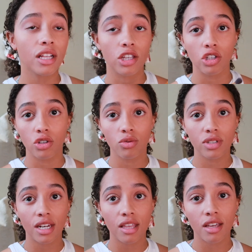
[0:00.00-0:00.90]
like use
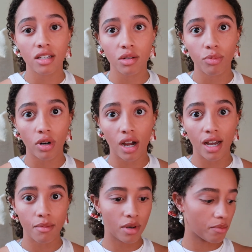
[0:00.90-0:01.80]
anything to
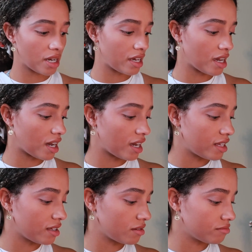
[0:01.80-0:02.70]
prime my
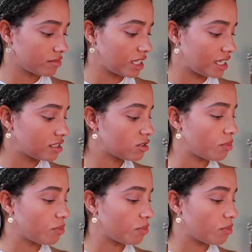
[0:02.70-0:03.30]
eyelids,